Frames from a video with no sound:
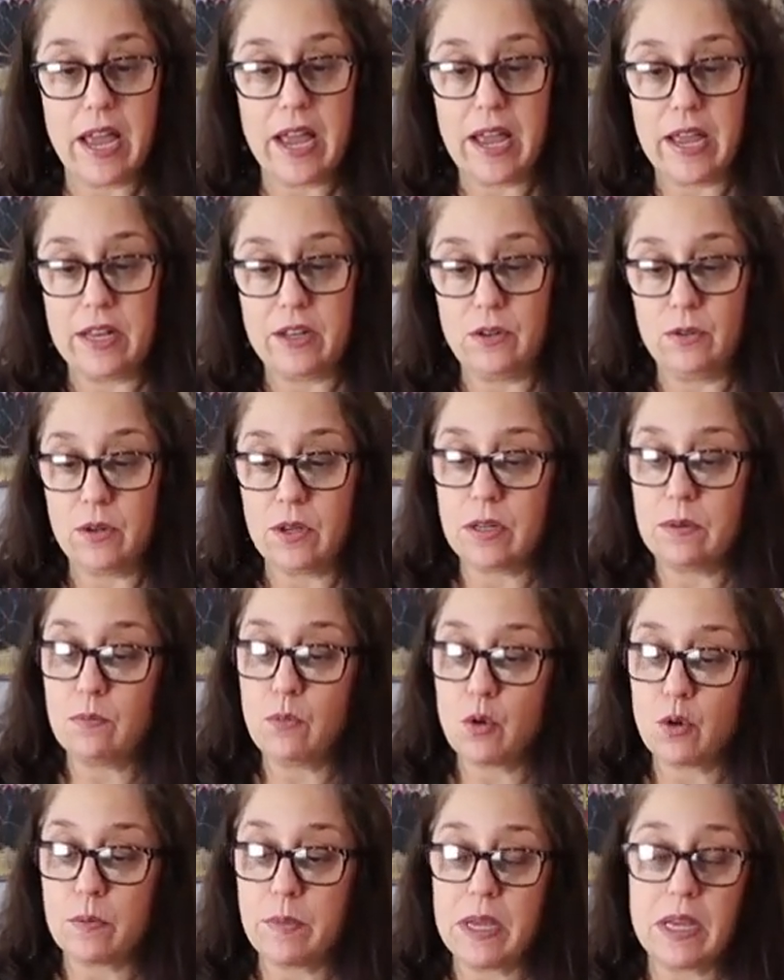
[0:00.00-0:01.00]
And you
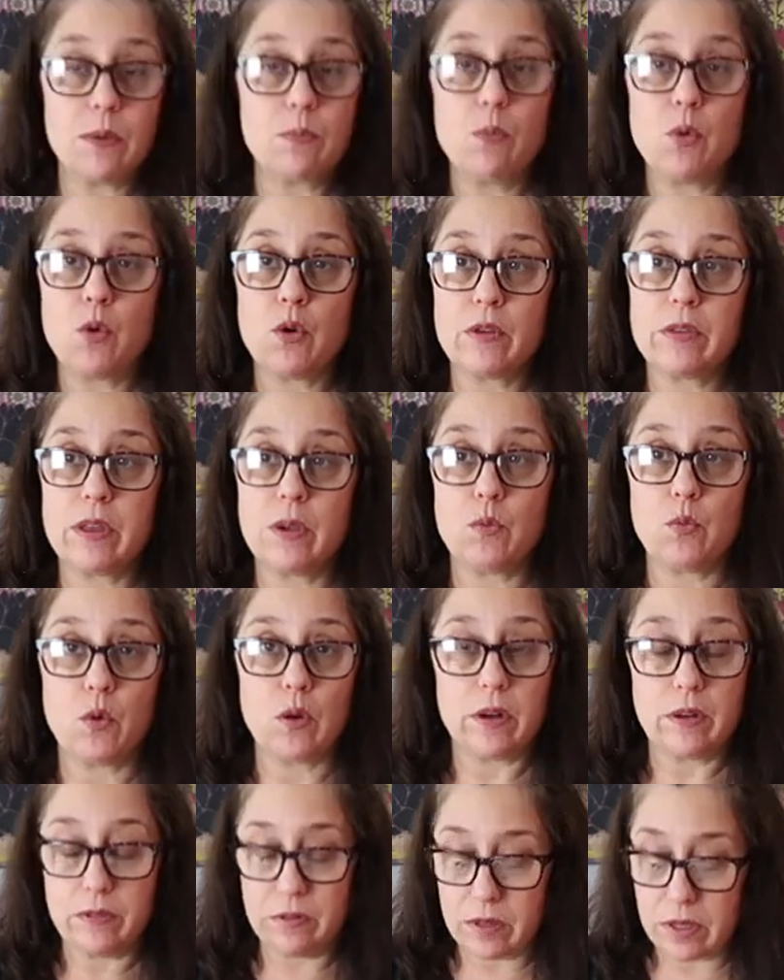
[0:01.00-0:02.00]
can make more than
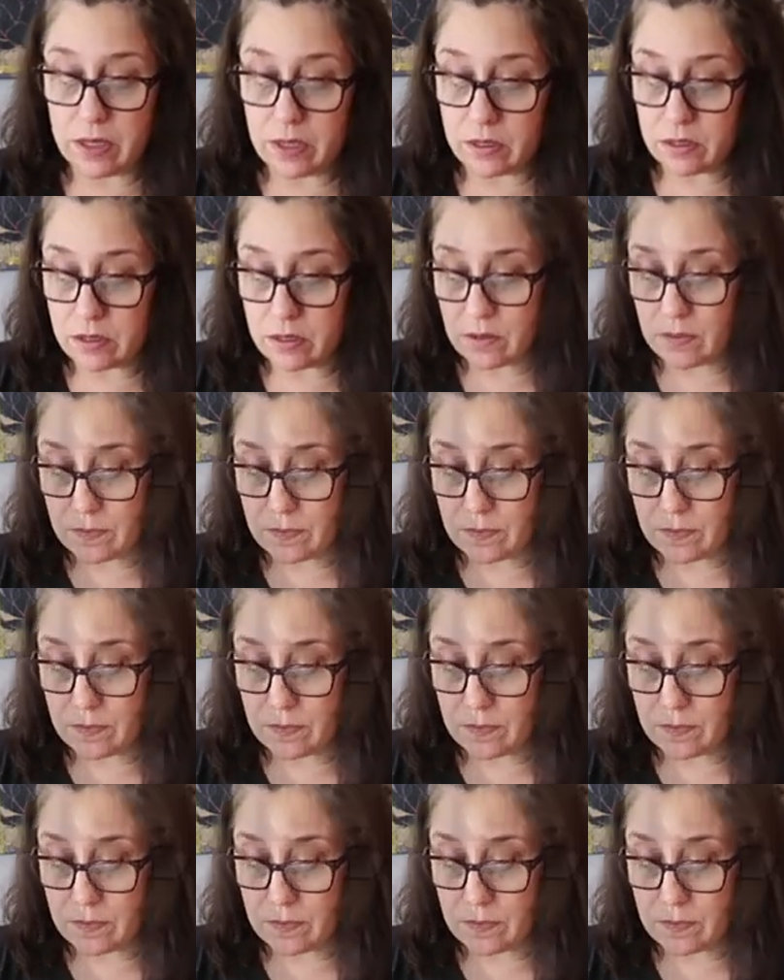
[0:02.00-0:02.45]
one of these.